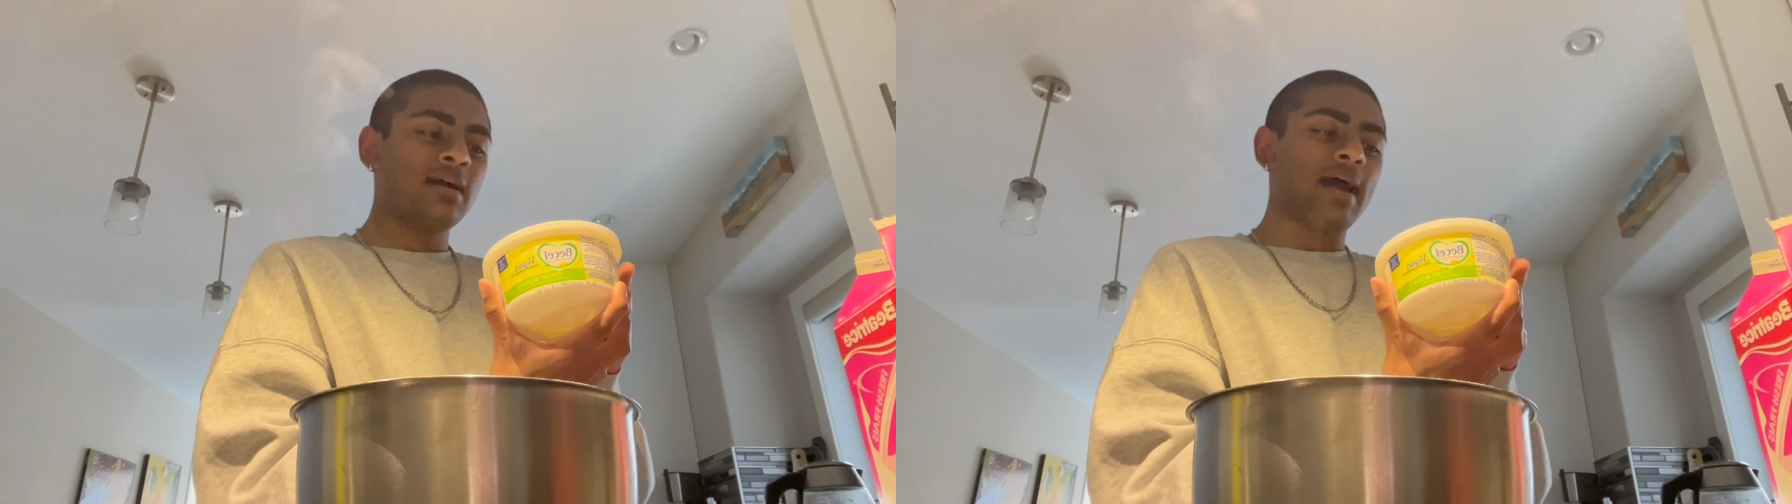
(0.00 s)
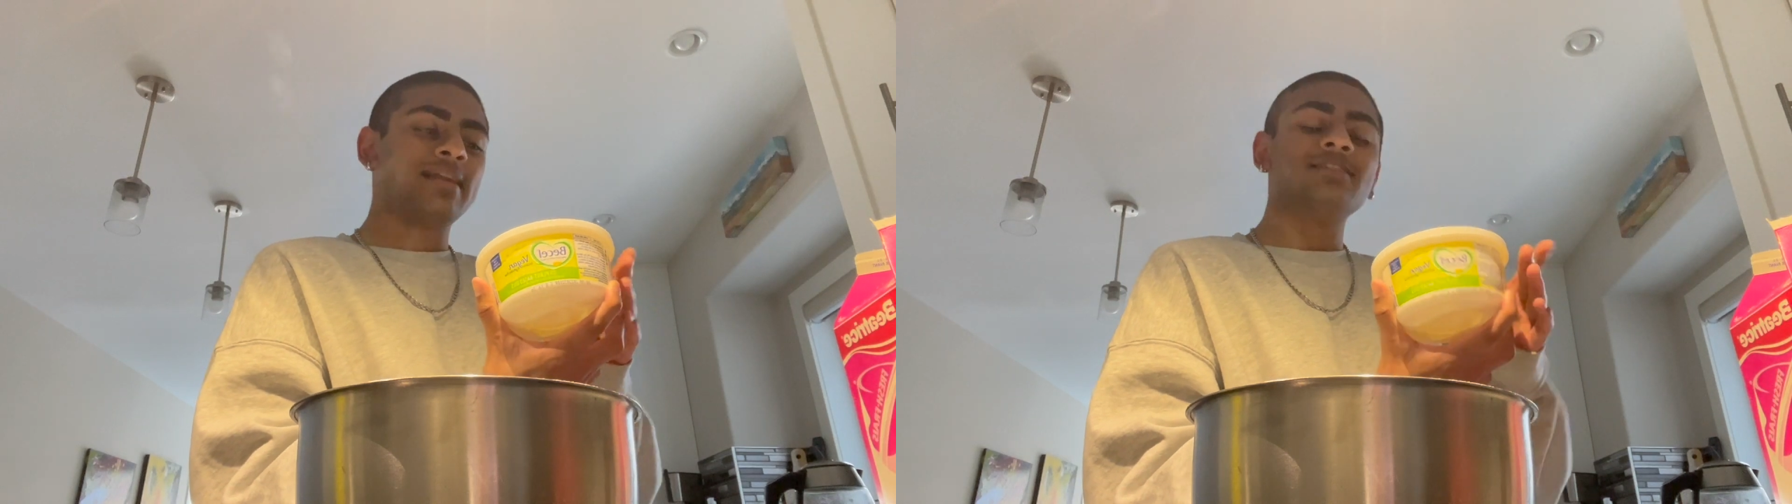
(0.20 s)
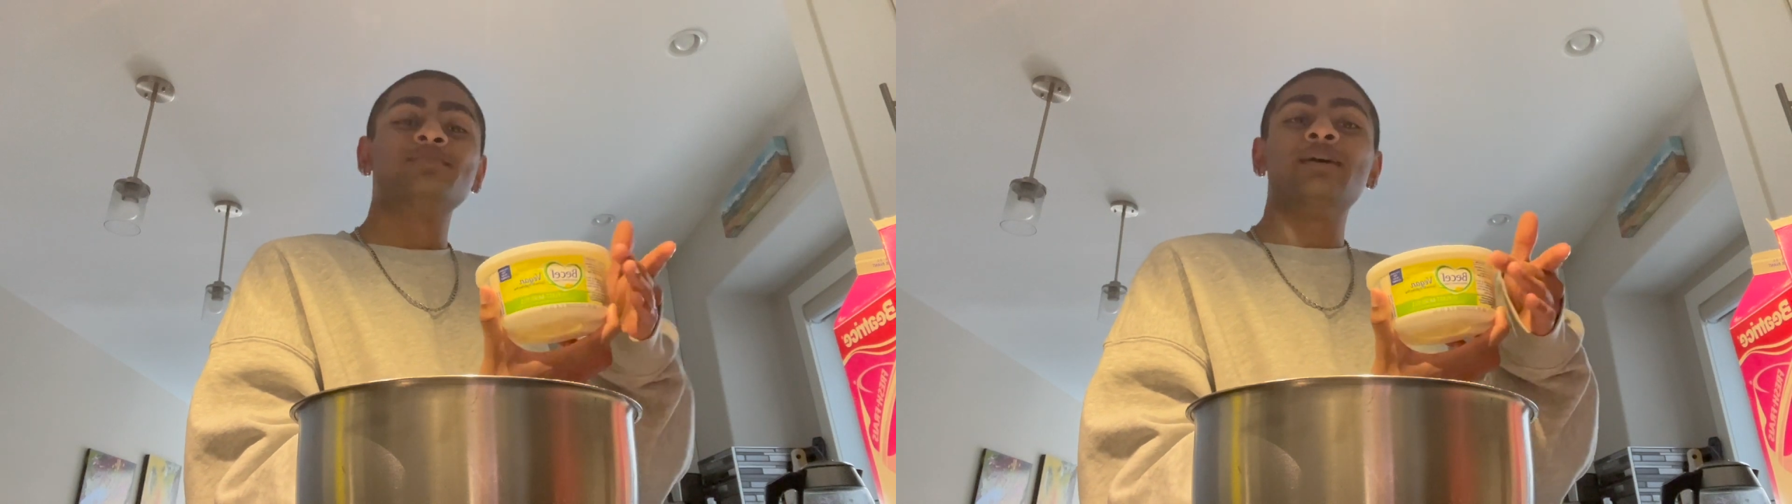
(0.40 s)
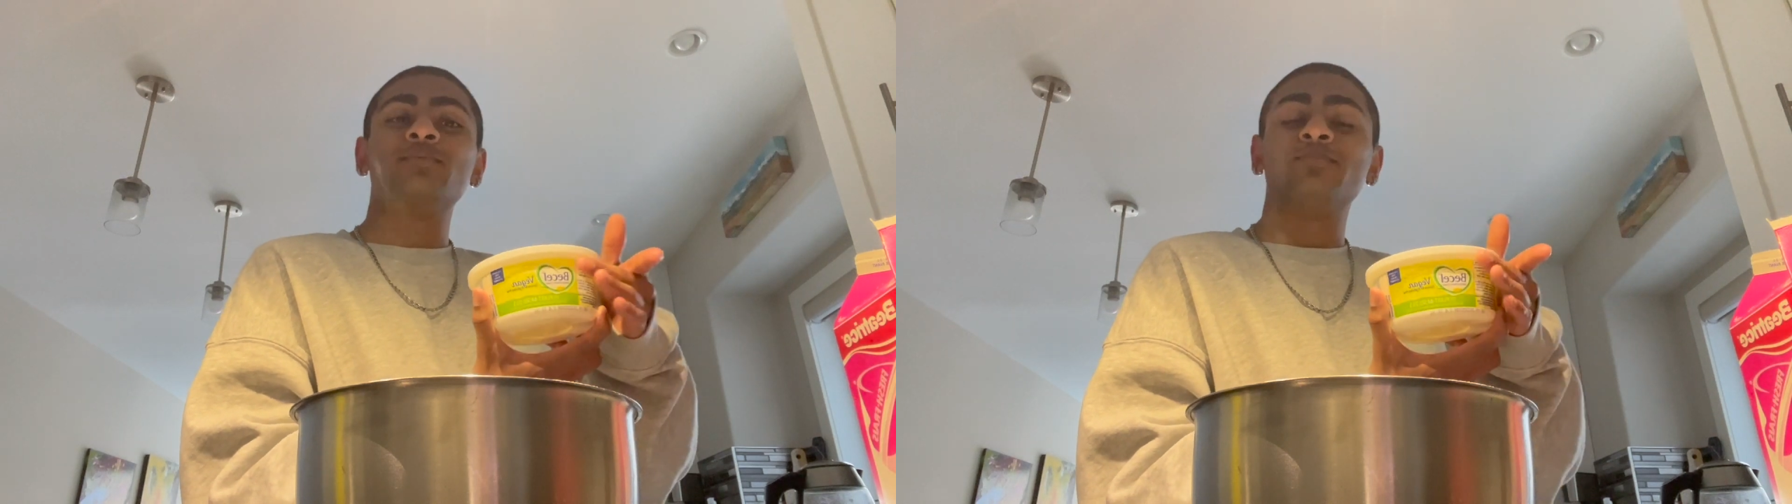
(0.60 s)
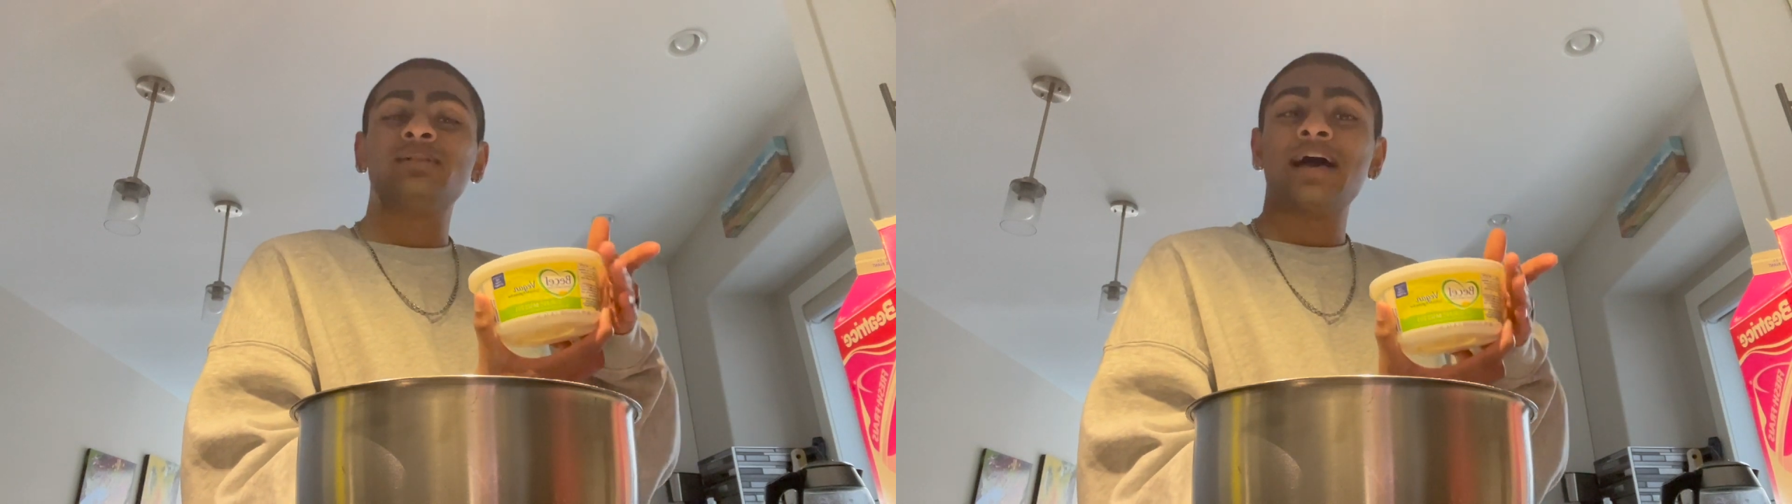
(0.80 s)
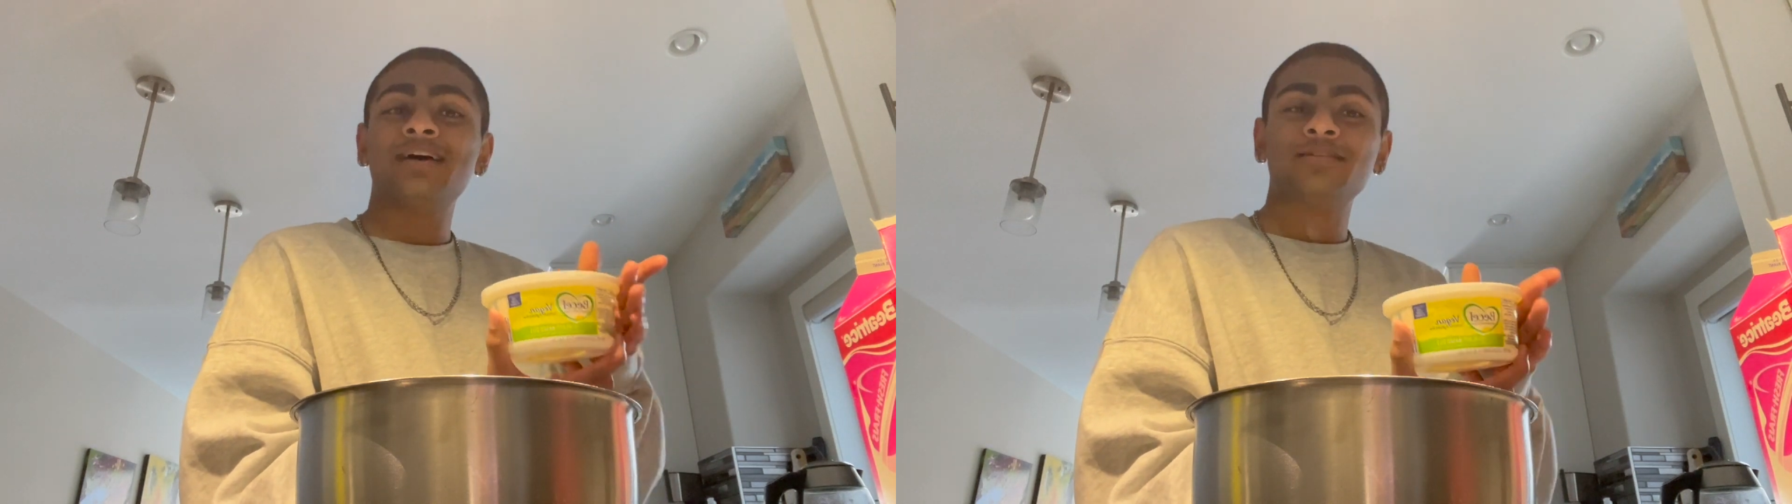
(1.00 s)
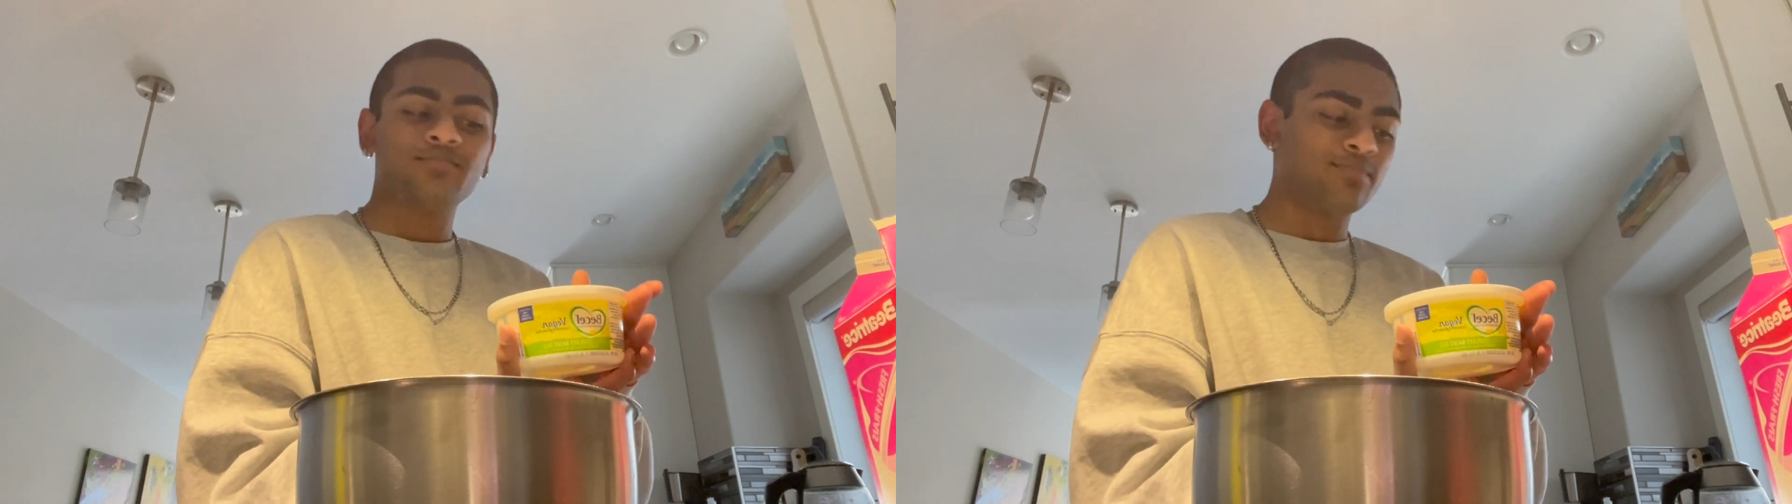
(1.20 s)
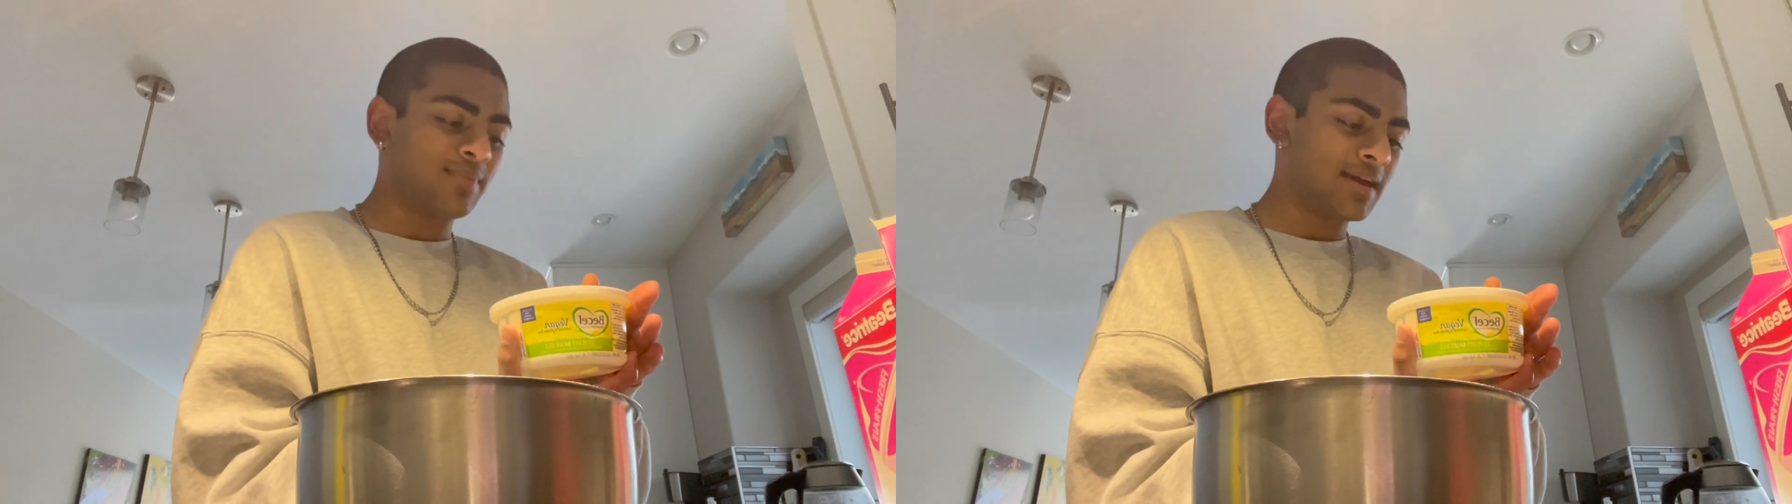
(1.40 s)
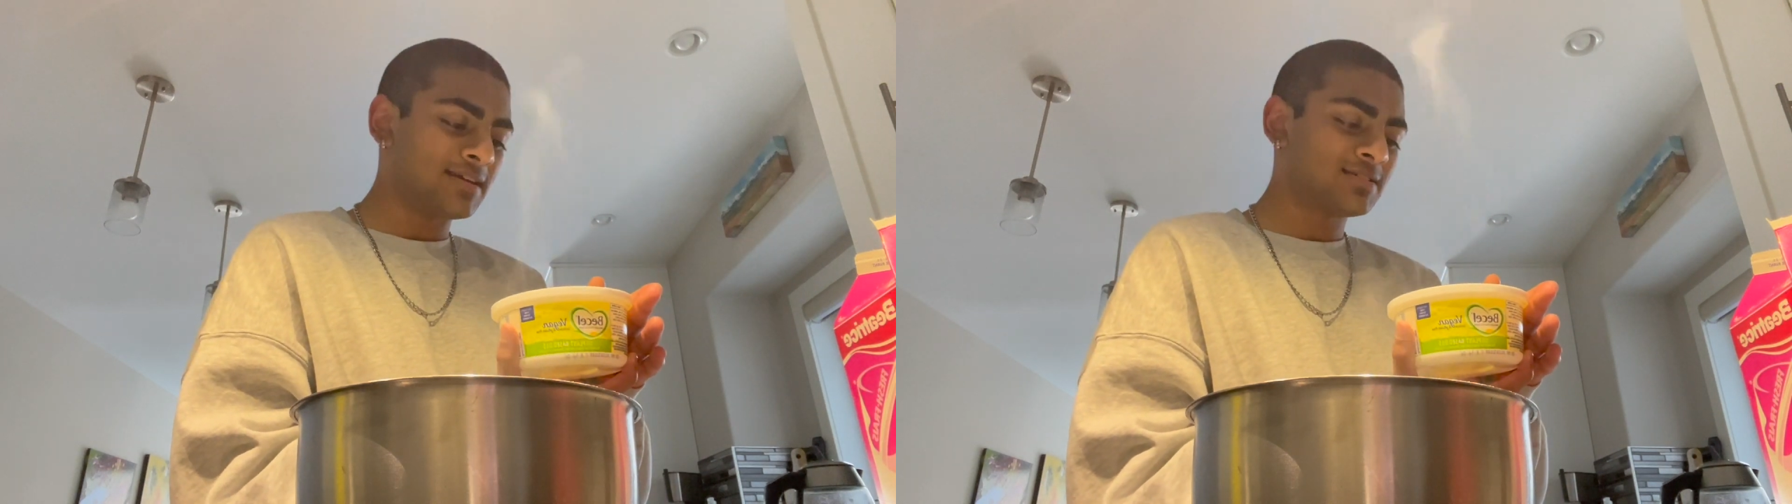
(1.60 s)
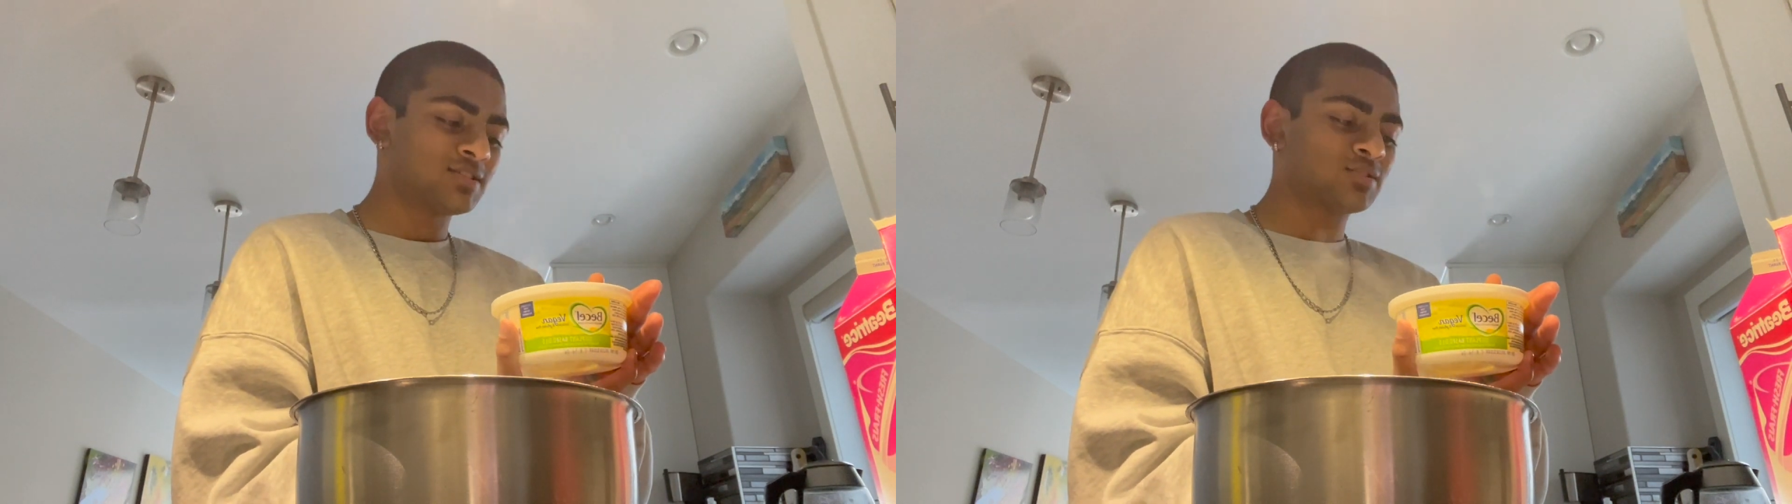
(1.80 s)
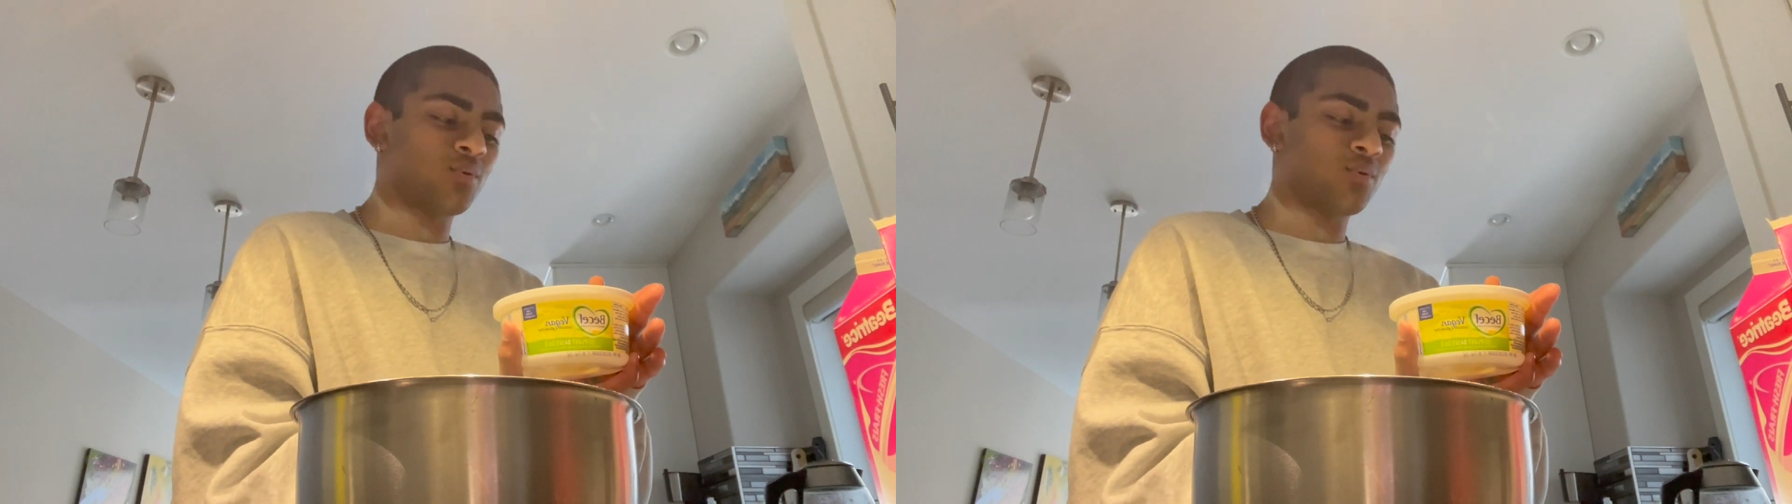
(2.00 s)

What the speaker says: and it is made with plant-based